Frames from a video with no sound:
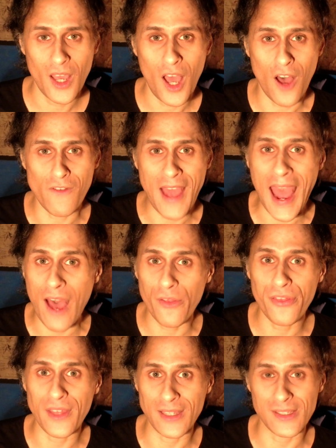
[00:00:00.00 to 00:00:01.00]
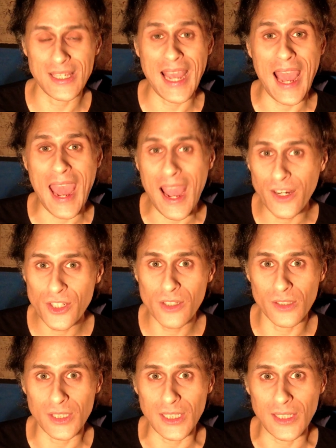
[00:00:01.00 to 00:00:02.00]
of how things
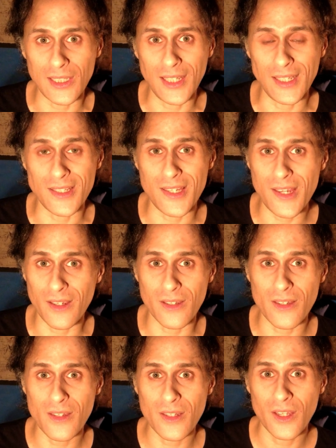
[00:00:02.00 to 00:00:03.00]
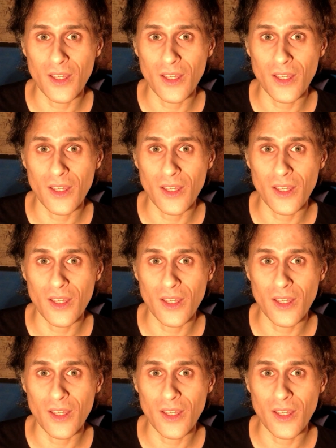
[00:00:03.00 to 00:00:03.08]
actually exist.